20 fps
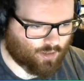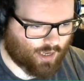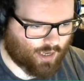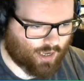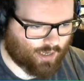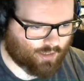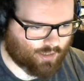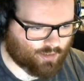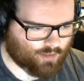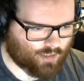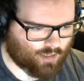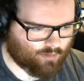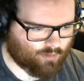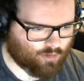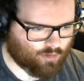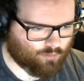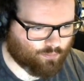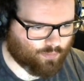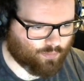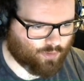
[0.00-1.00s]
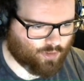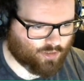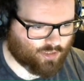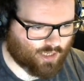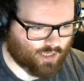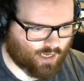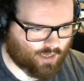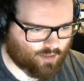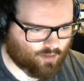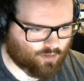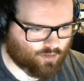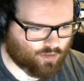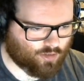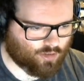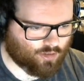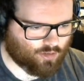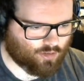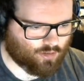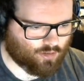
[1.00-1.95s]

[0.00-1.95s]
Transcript: x0 plus h